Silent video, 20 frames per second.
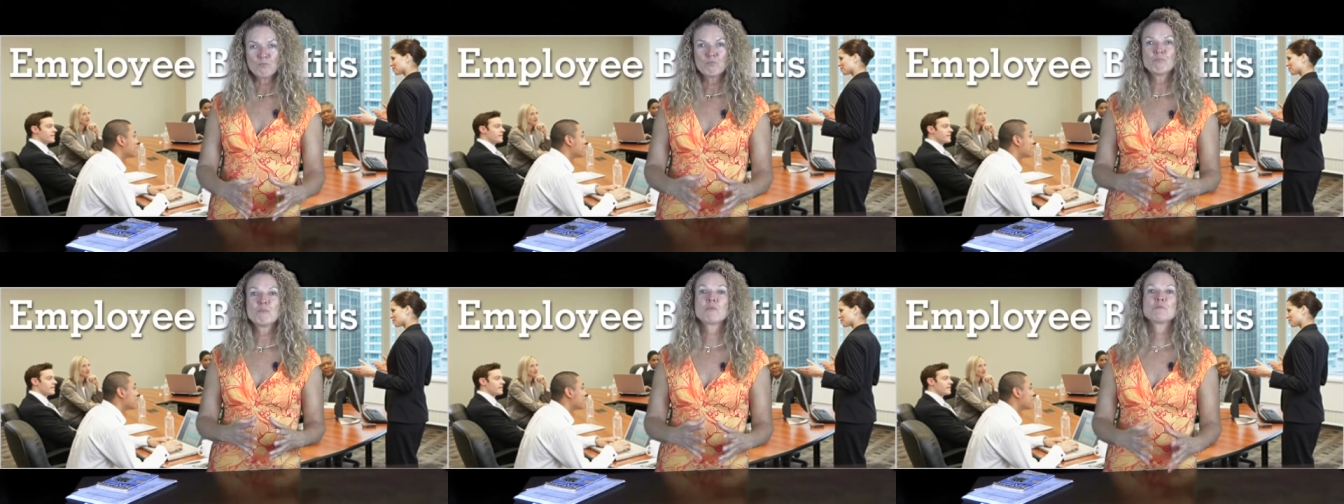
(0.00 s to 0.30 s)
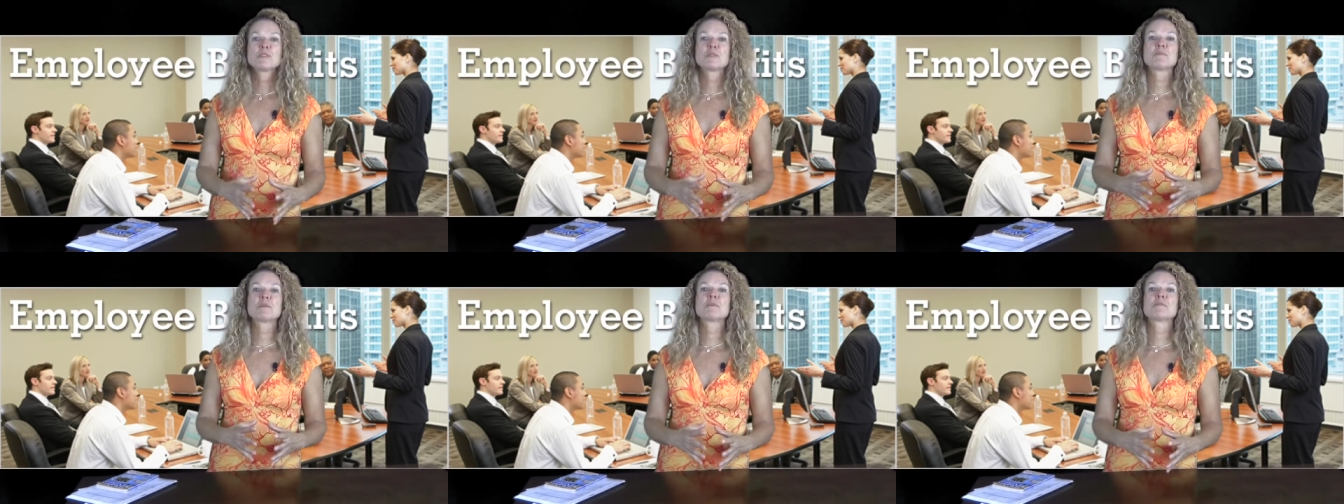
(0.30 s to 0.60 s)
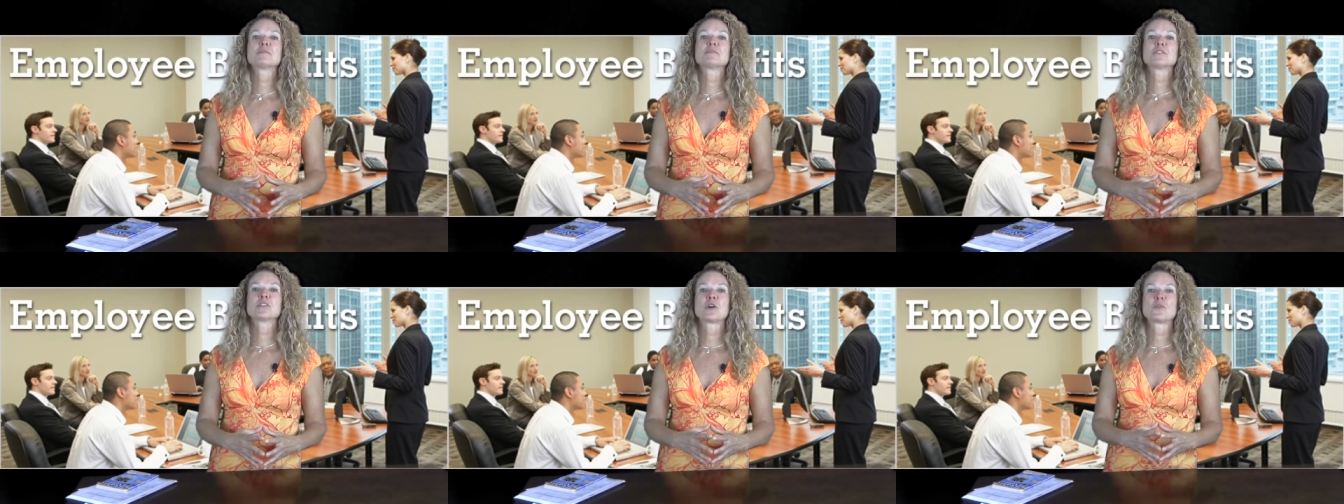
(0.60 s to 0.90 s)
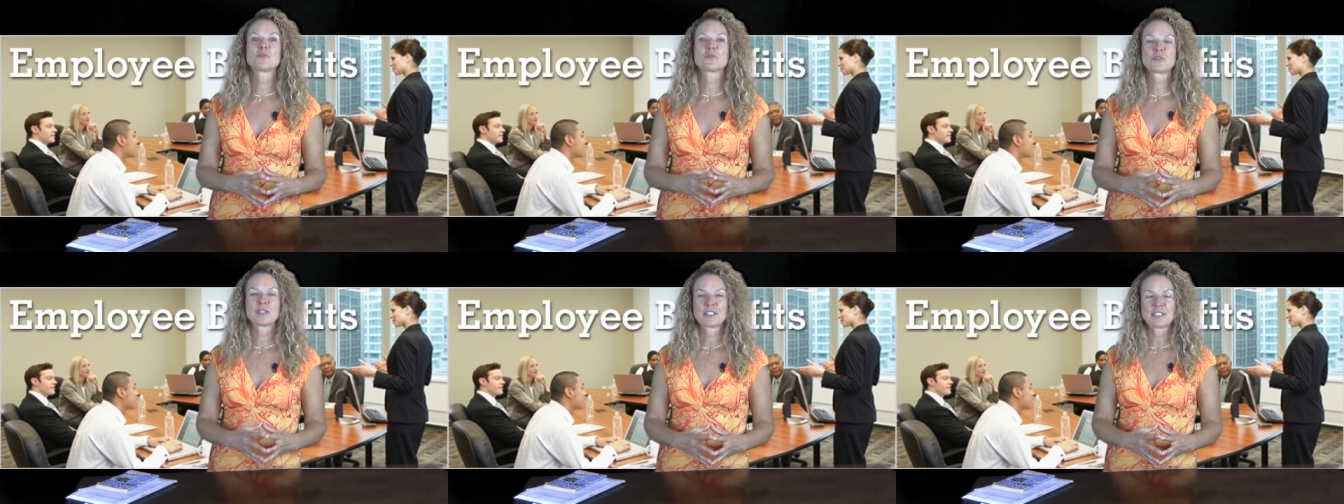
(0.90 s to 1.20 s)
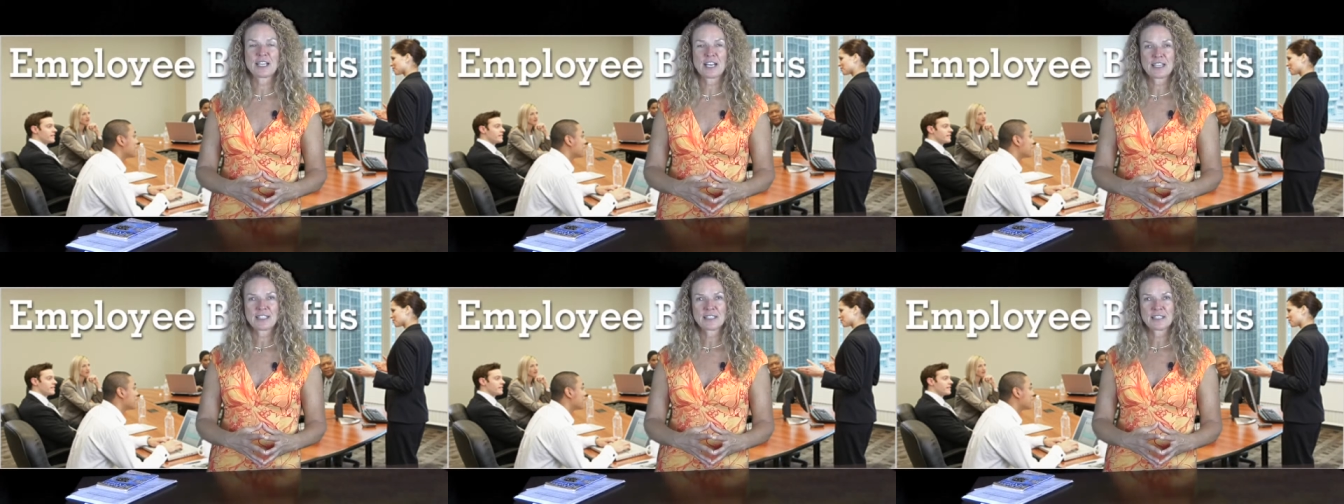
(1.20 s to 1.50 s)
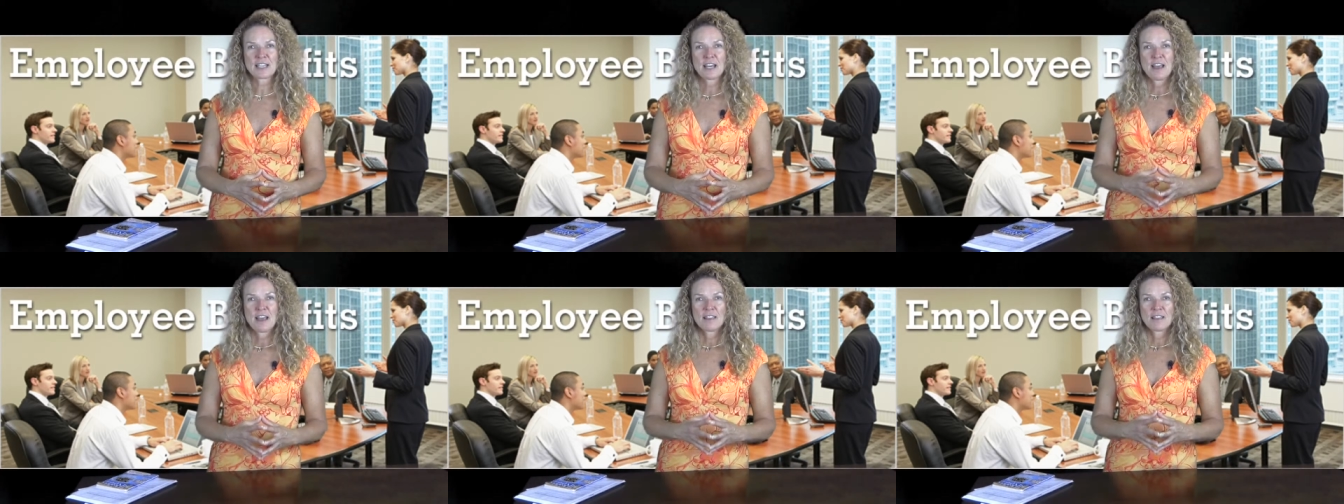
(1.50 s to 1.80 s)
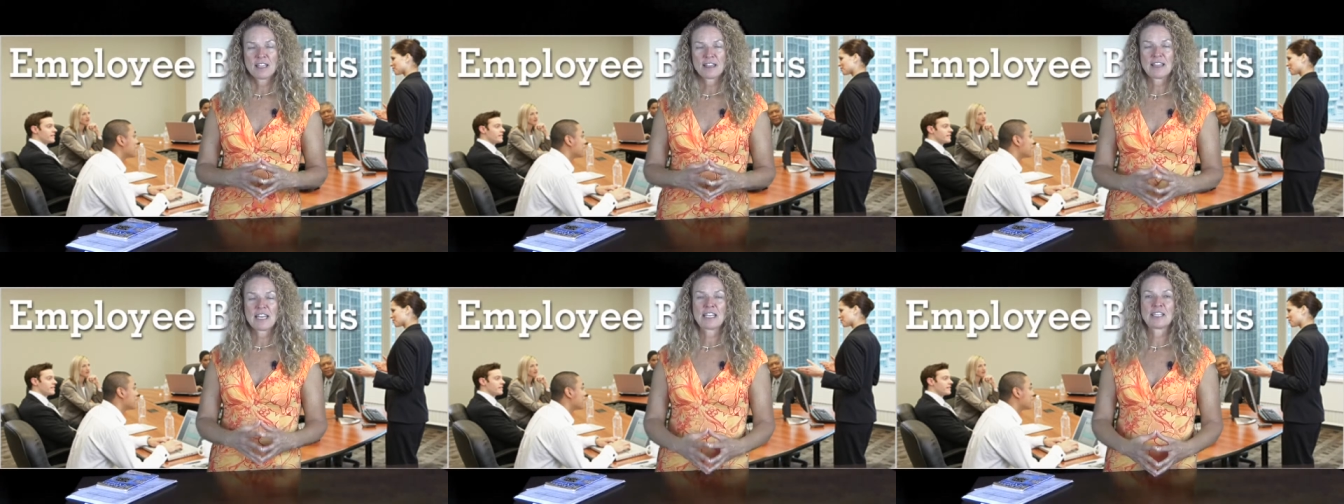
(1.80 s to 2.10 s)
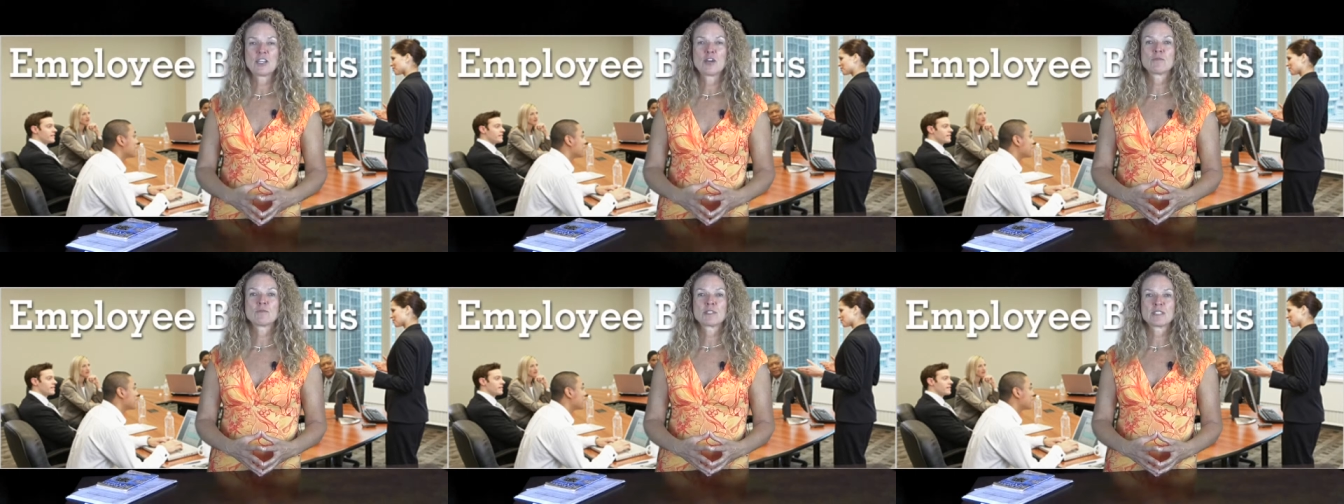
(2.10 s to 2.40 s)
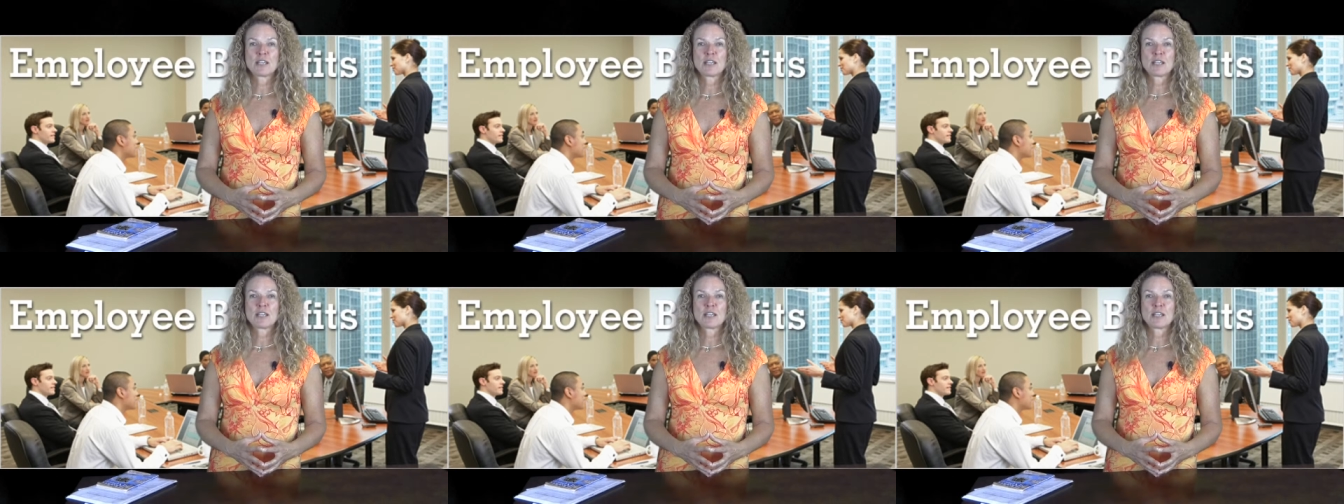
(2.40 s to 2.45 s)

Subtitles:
most people don't realize that they know